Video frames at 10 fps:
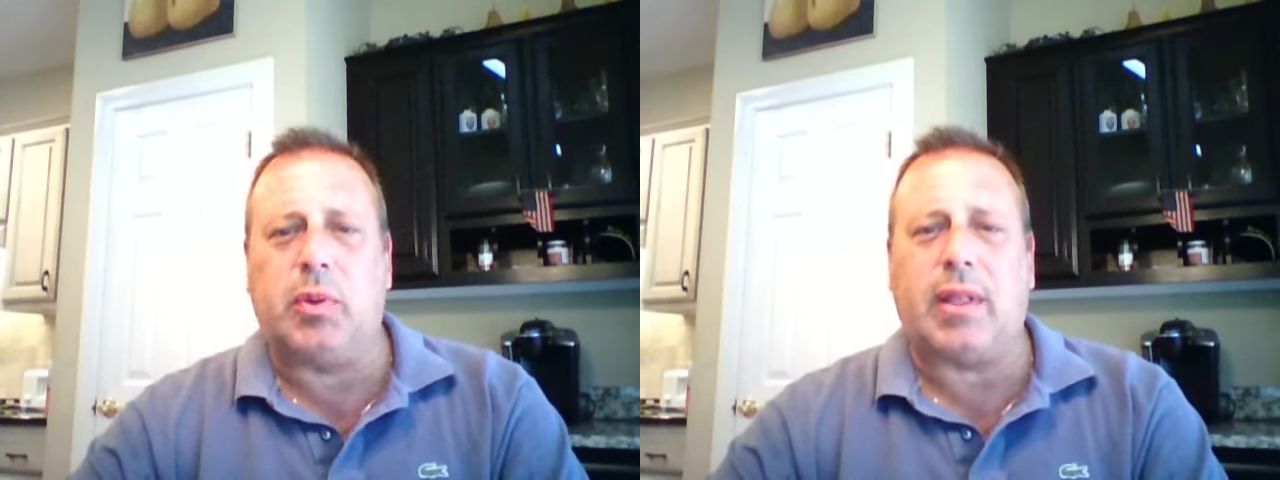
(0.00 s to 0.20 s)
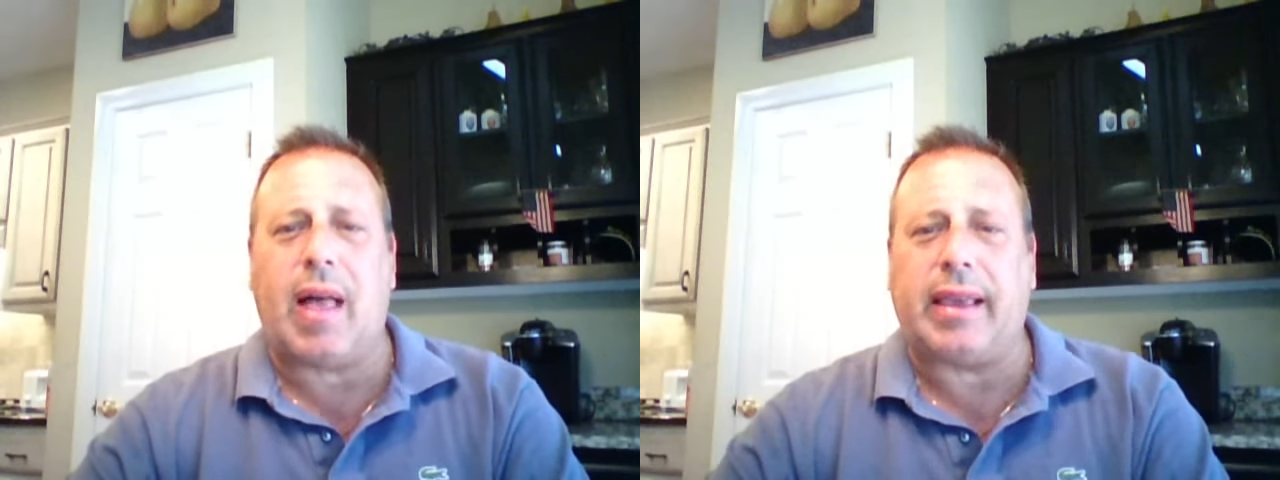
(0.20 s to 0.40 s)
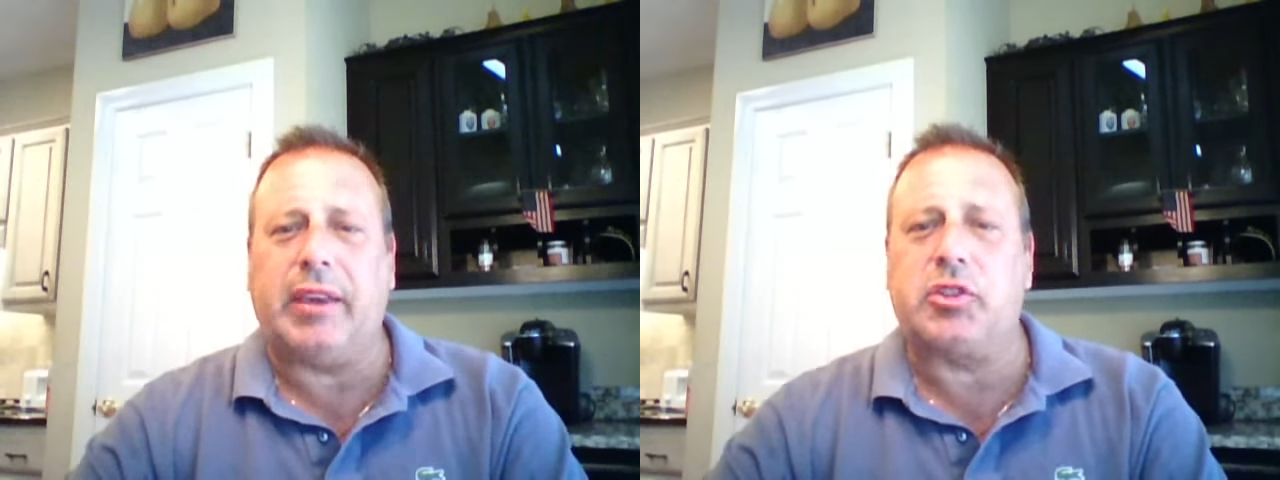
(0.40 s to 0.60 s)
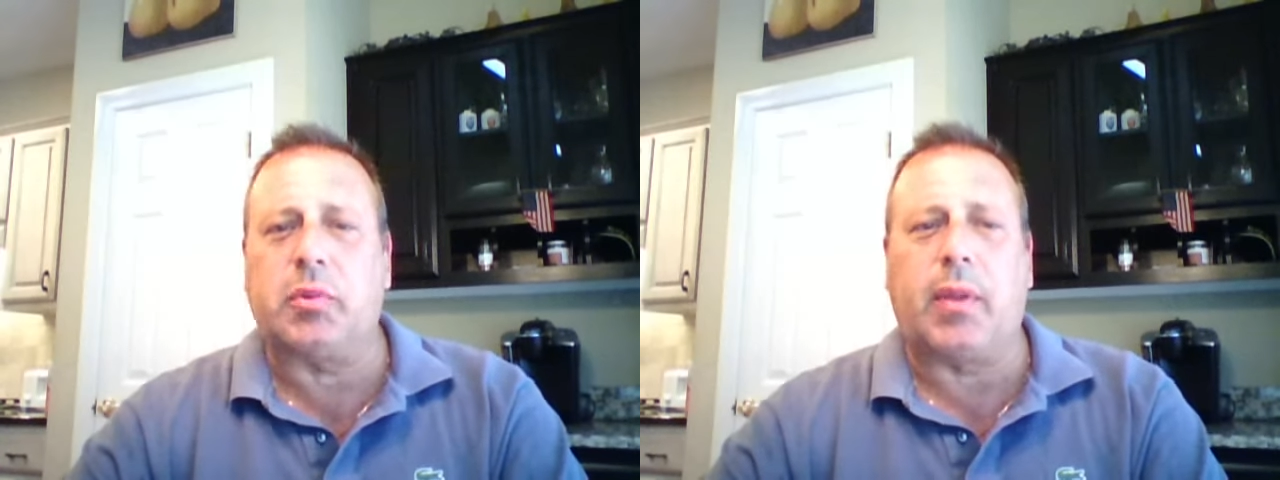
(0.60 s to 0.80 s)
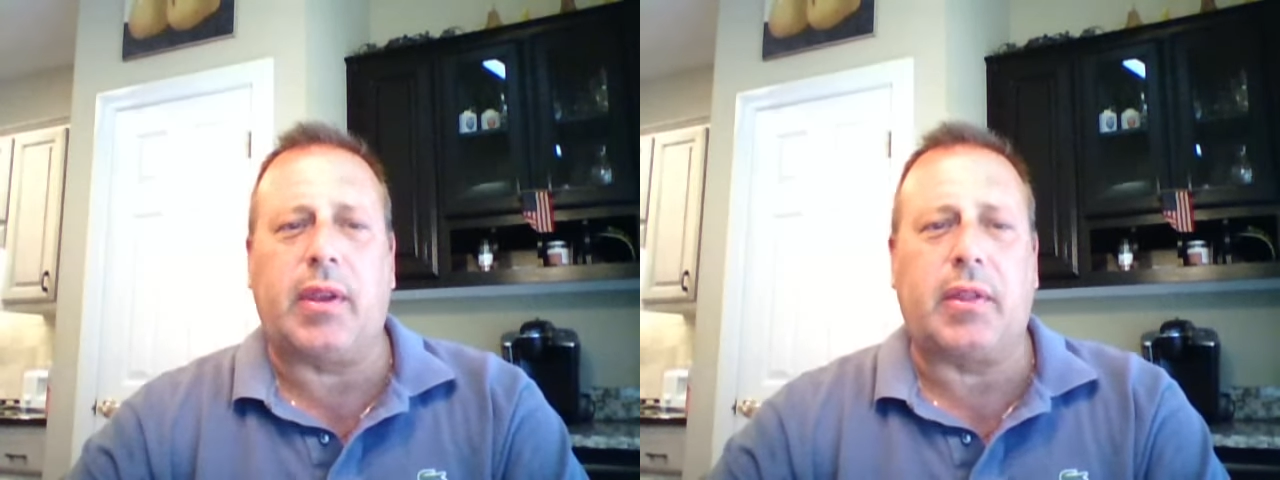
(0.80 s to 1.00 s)
2 o'clock
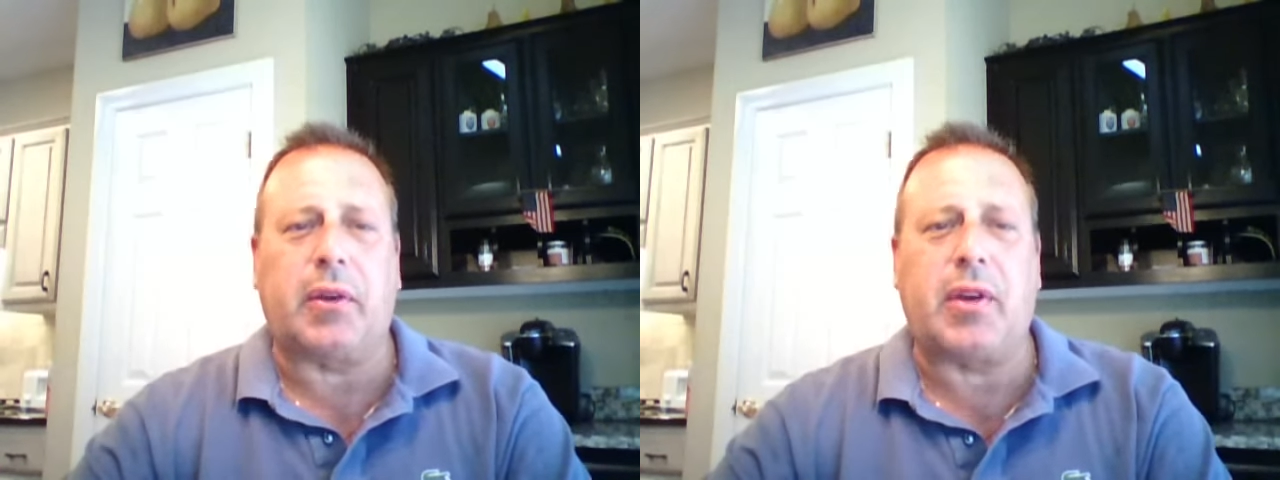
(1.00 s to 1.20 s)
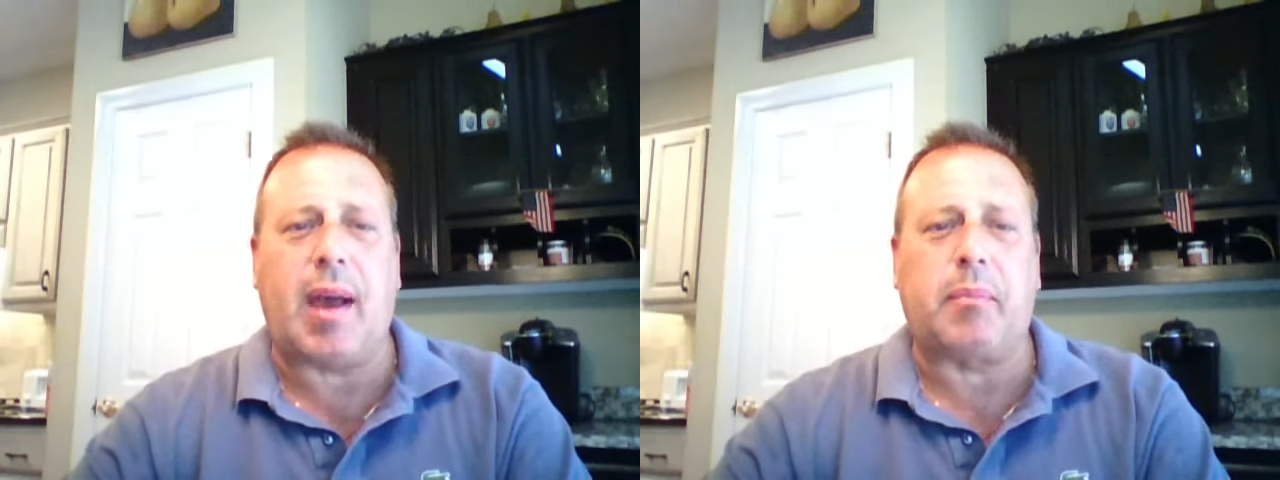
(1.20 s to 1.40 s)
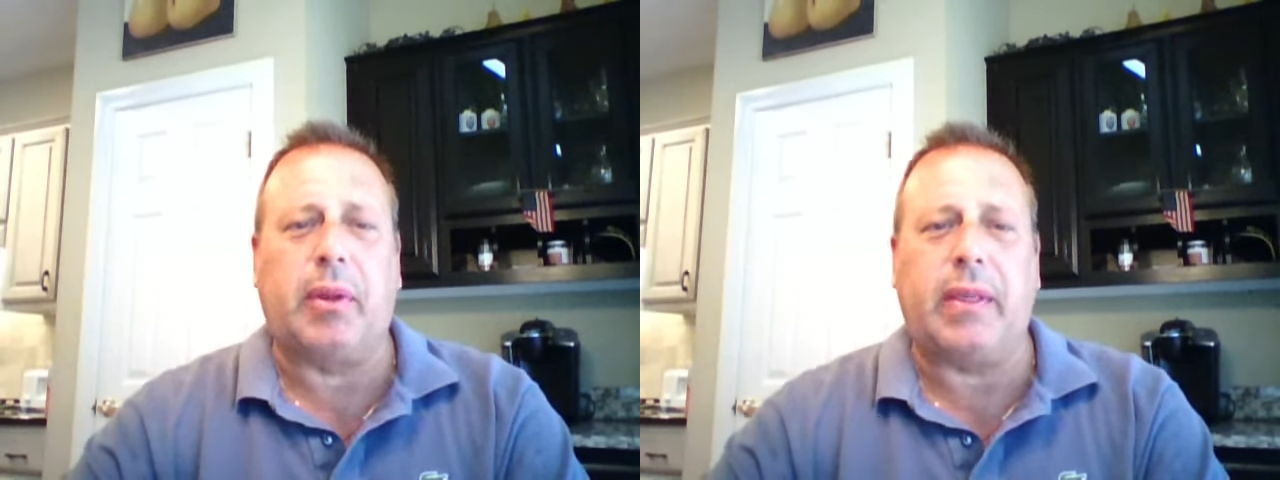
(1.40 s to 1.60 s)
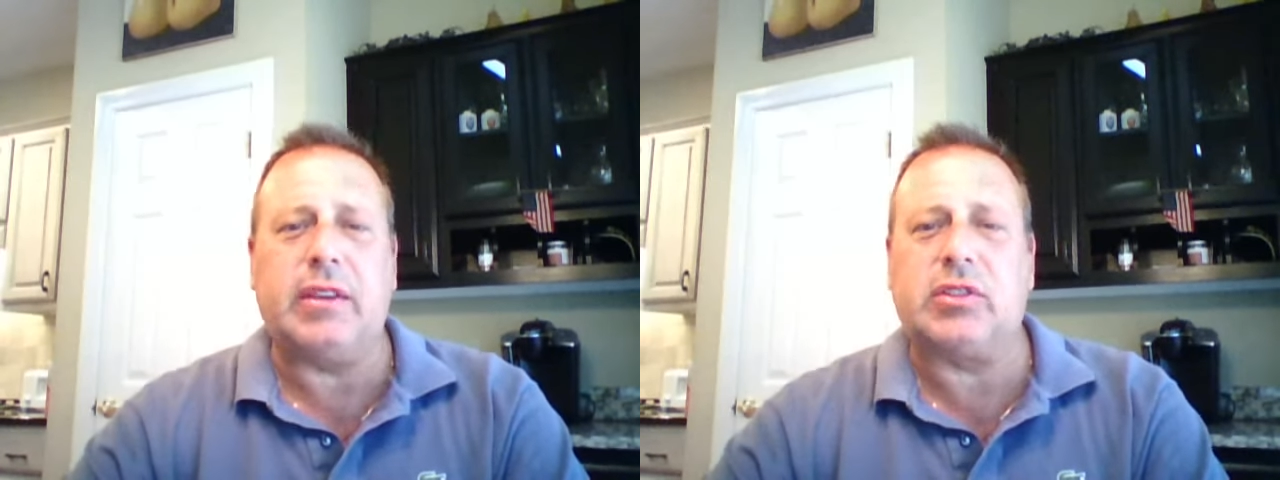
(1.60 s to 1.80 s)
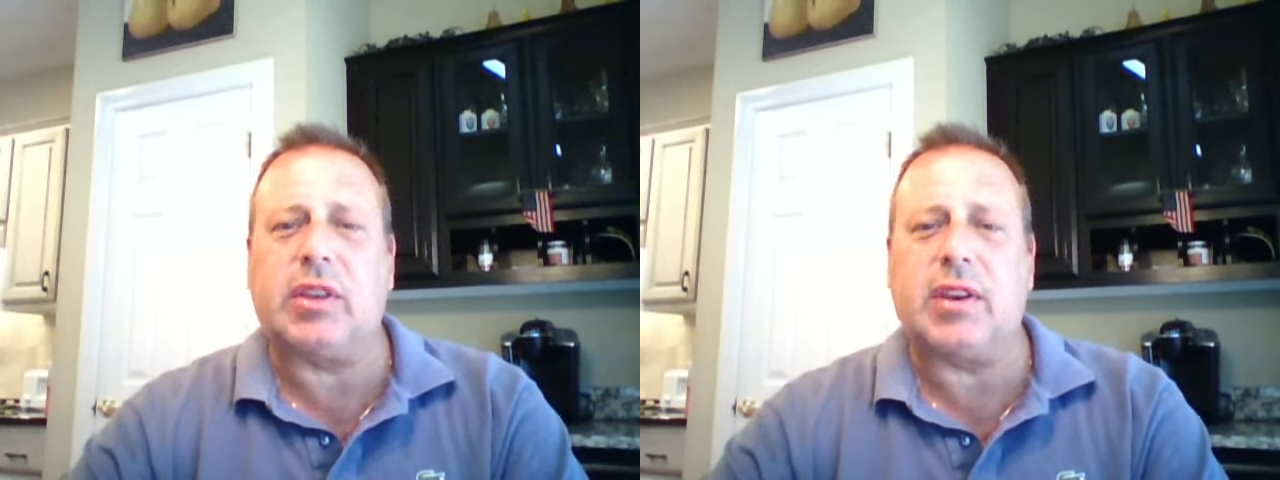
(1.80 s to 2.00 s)
Eastern, with another comp release.